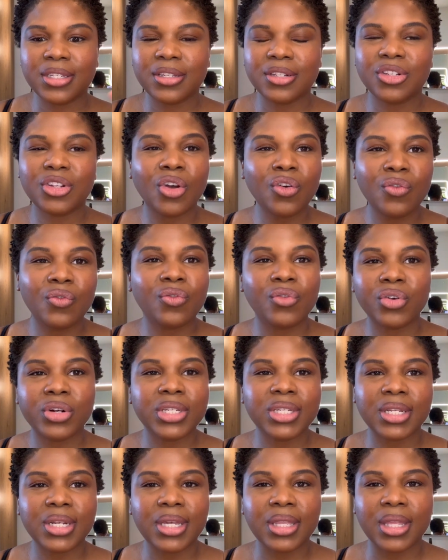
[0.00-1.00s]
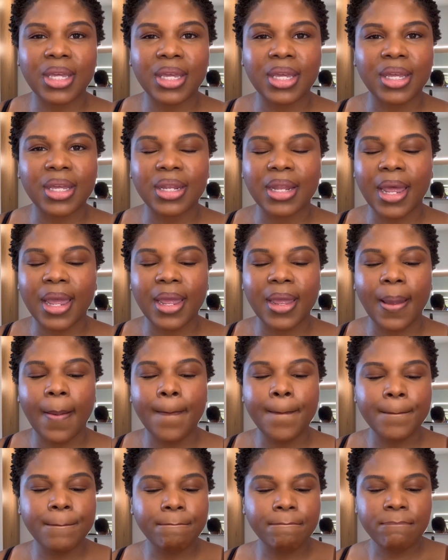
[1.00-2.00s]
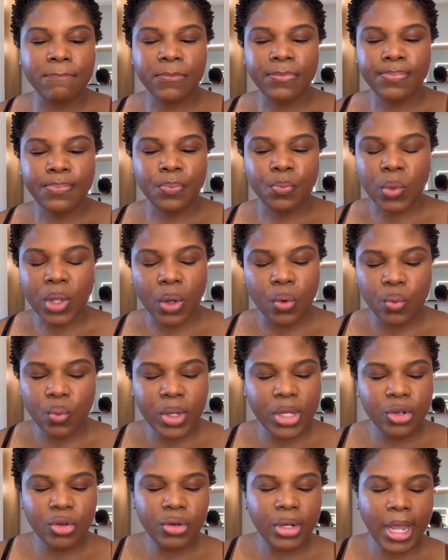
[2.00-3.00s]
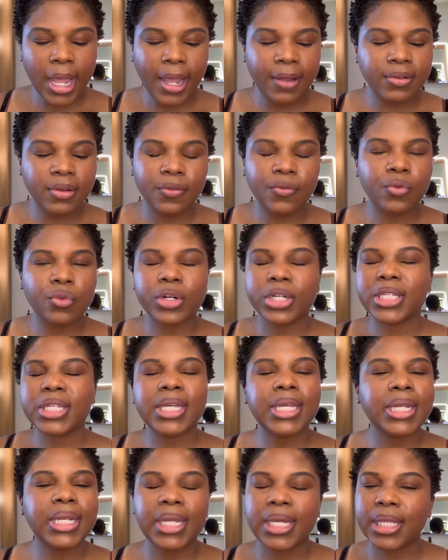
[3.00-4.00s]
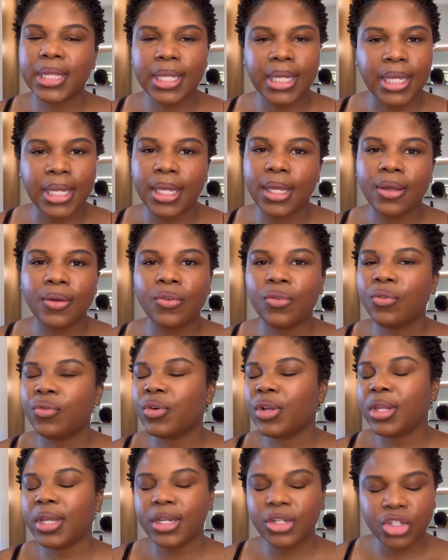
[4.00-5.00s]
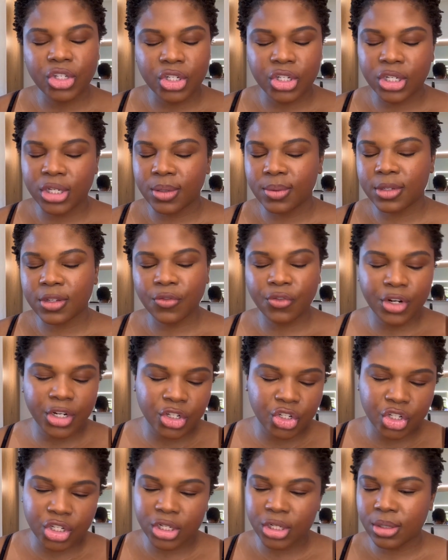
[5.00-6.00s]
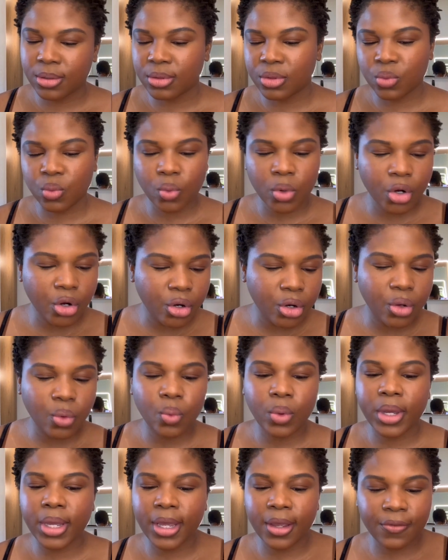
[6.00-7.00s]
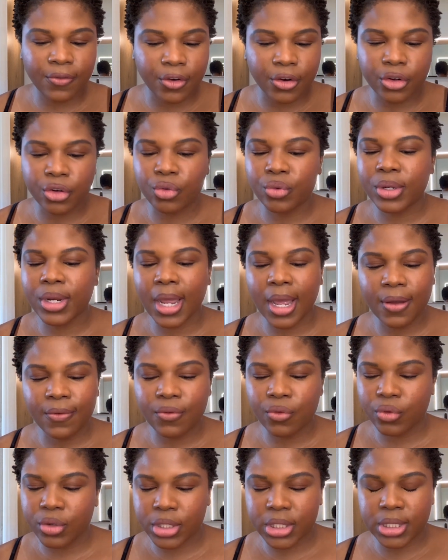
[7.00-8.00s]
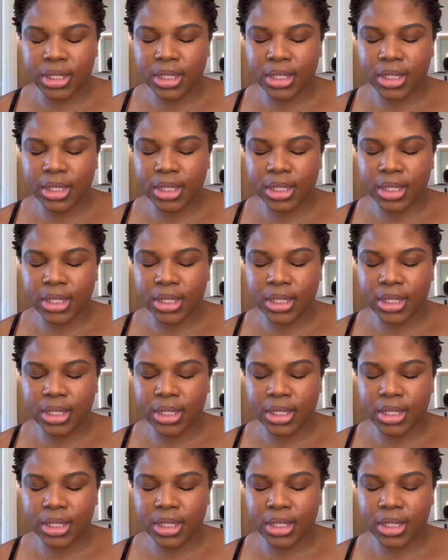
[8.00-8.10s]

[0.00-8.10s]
don't force anything. Like, we do not have to force anything. Relationships, friendships, work, whatever. Do not force